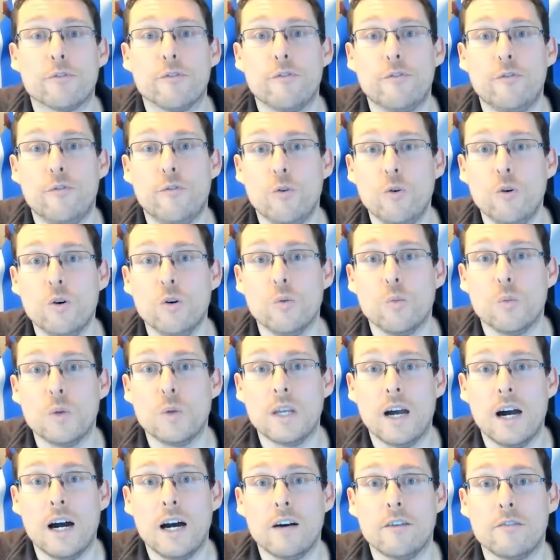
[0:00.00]
4 we
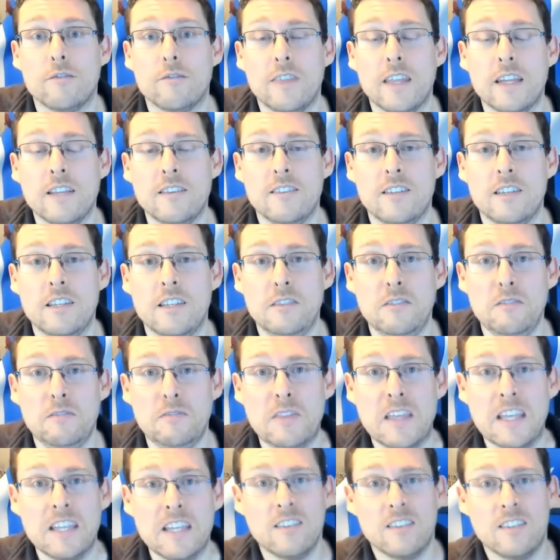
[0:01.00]
have
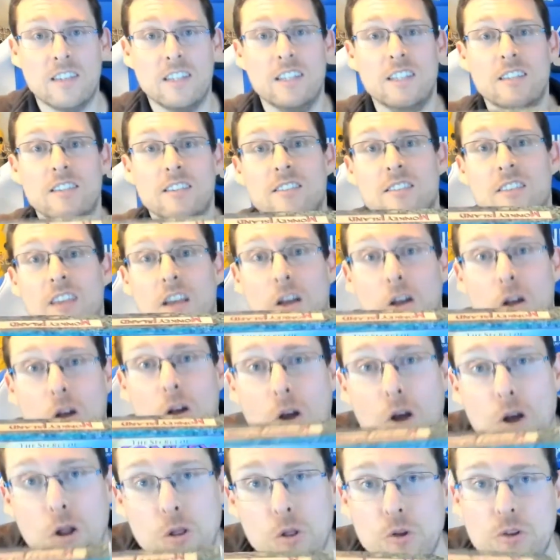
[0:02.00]
1990s
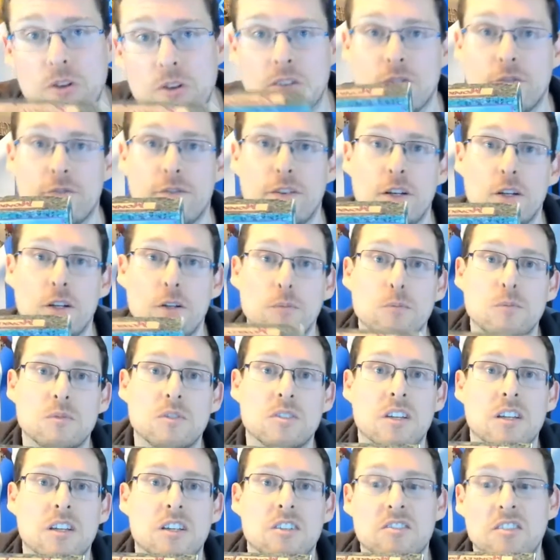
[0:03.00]

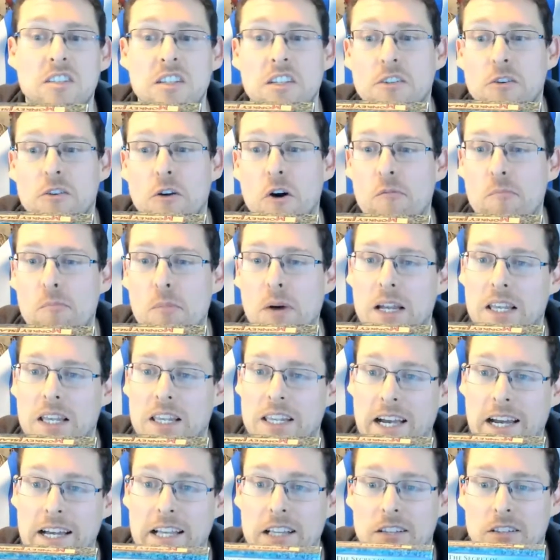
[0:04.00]
Lucasfilm's Secret of
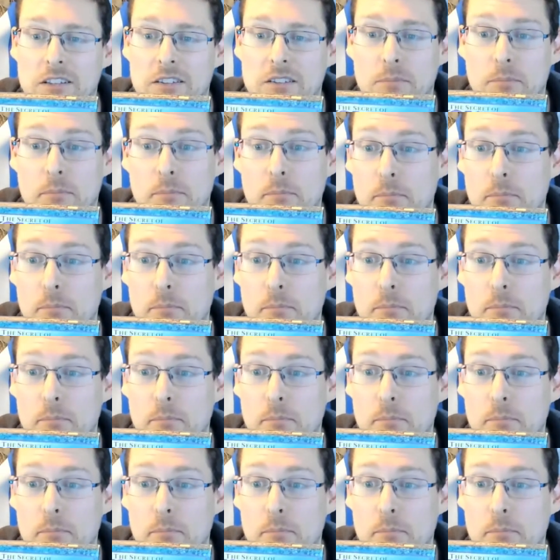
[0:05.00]
Monkey Island,